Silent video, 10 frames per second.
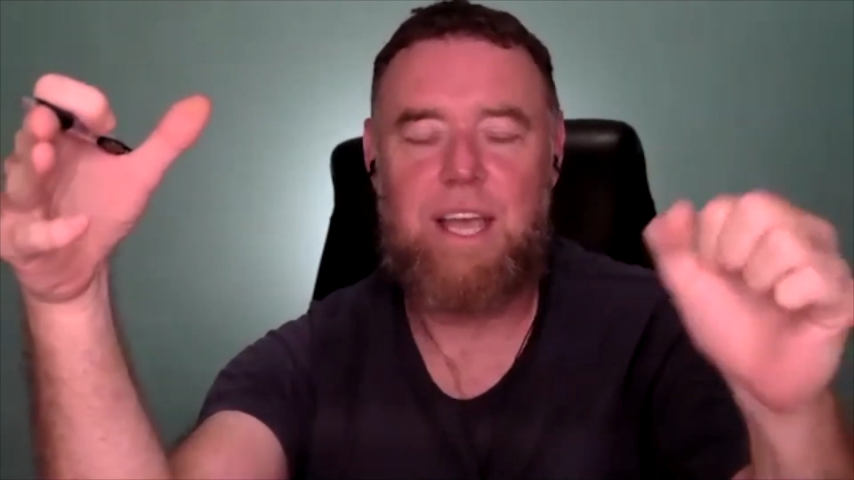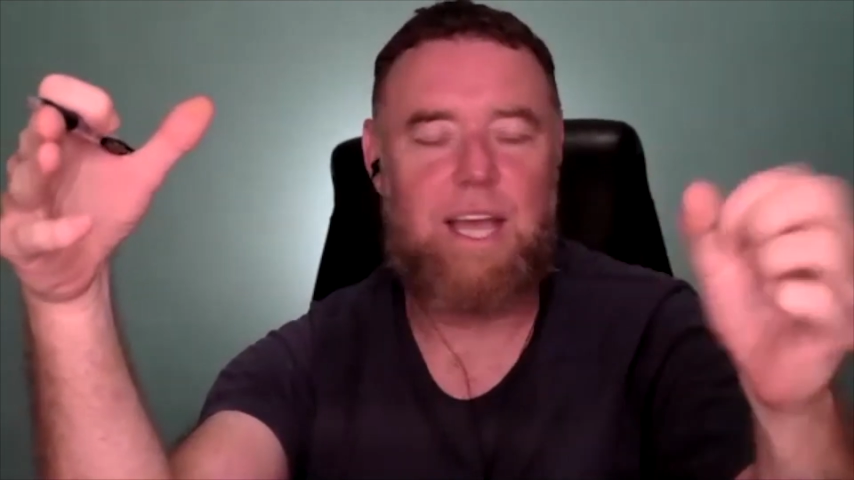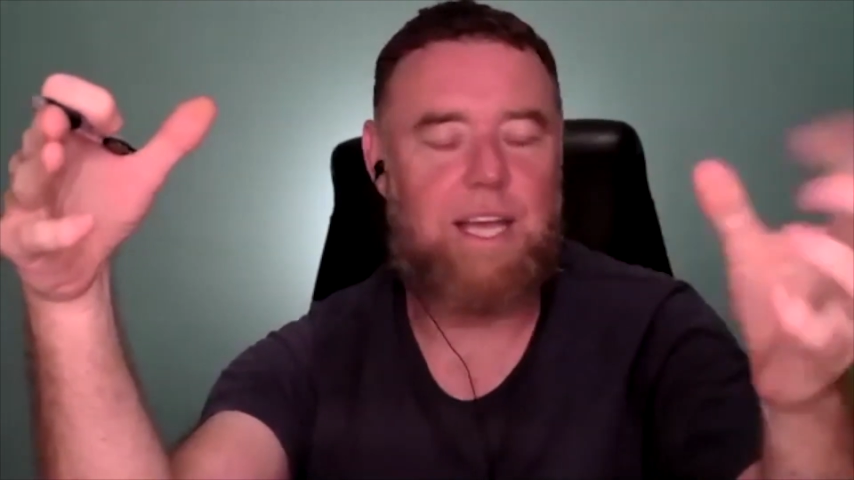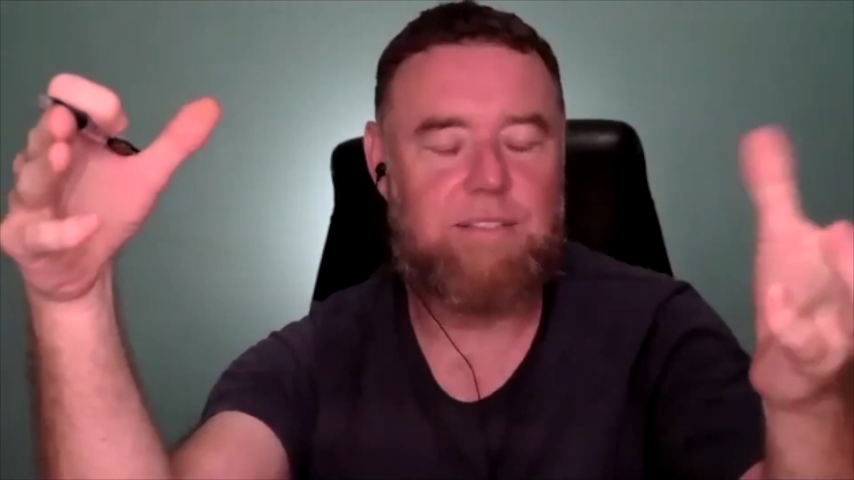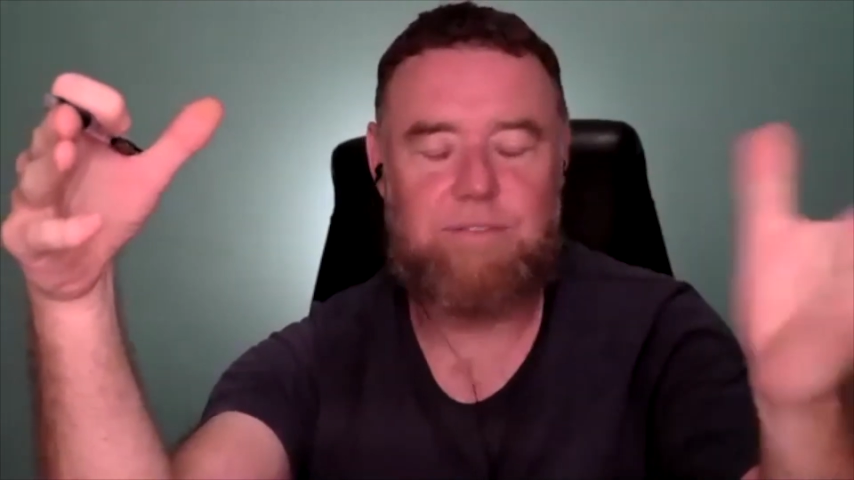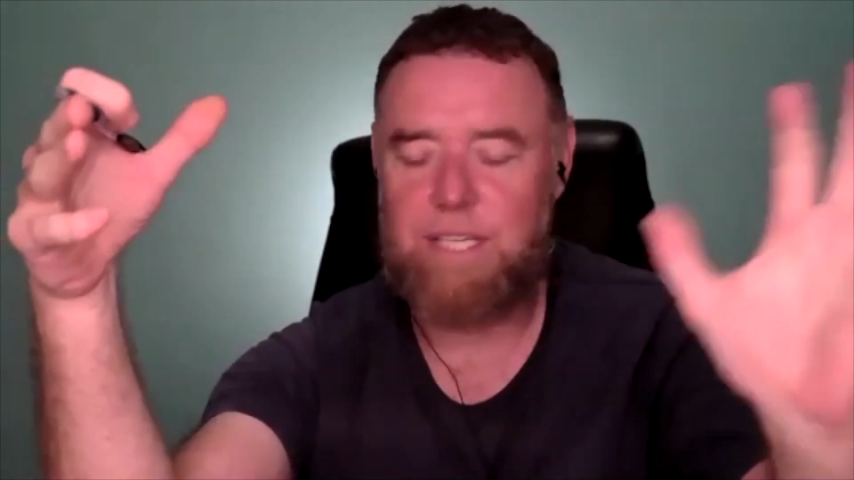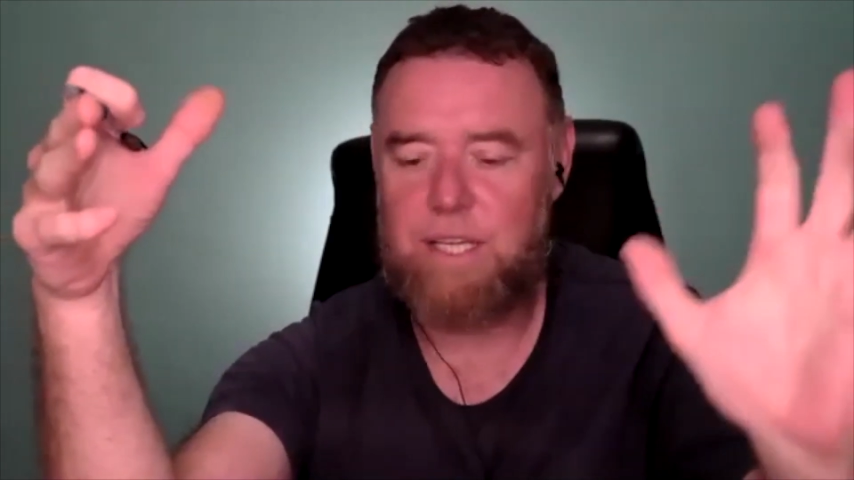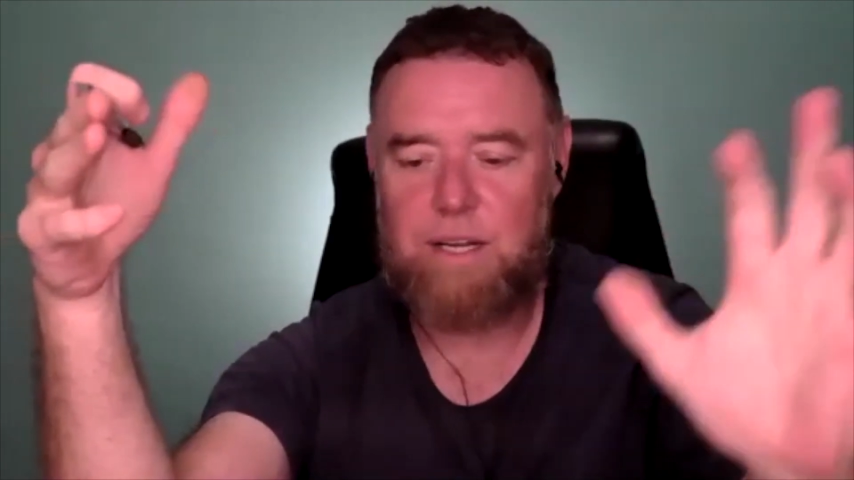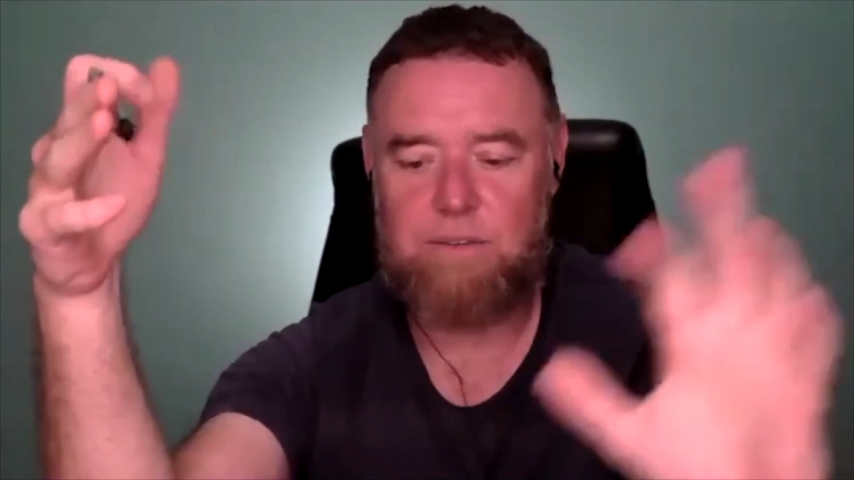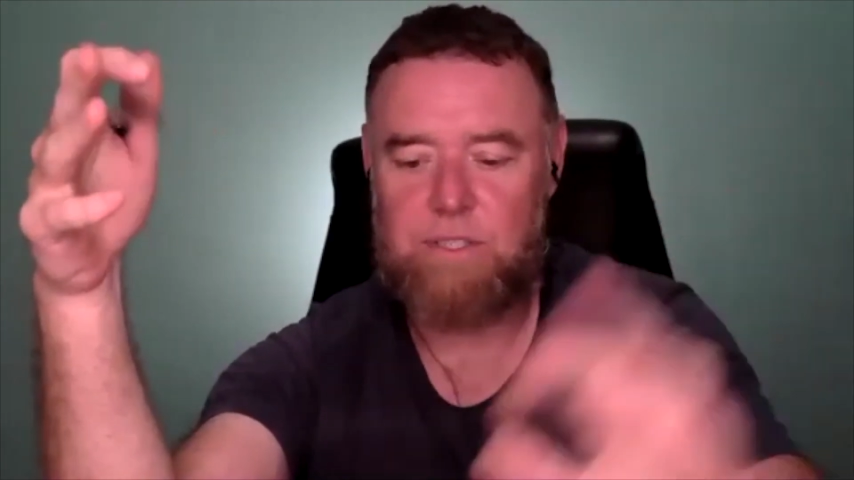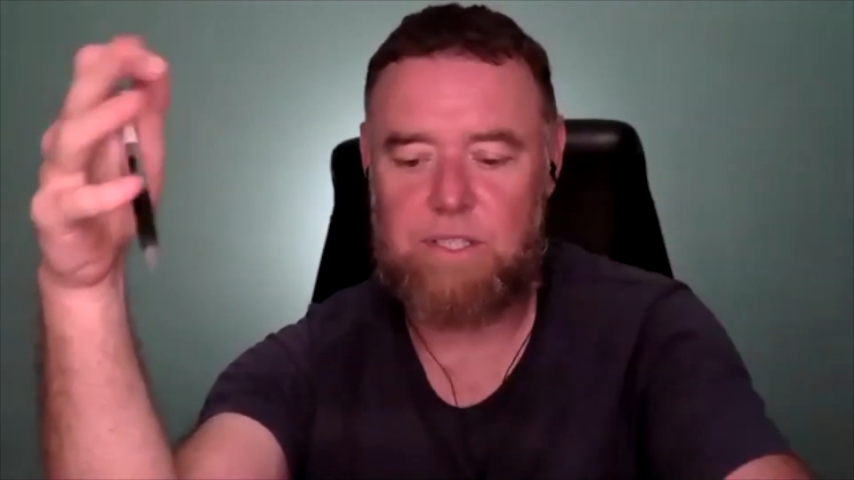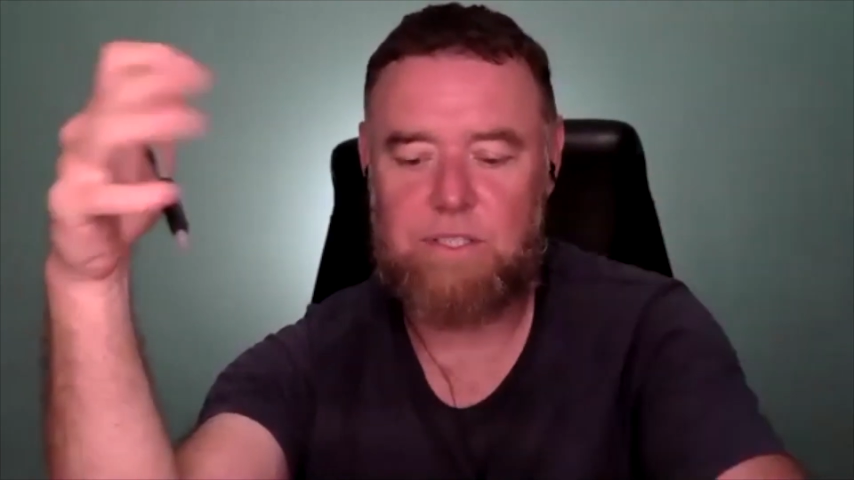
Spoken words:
and you know, it's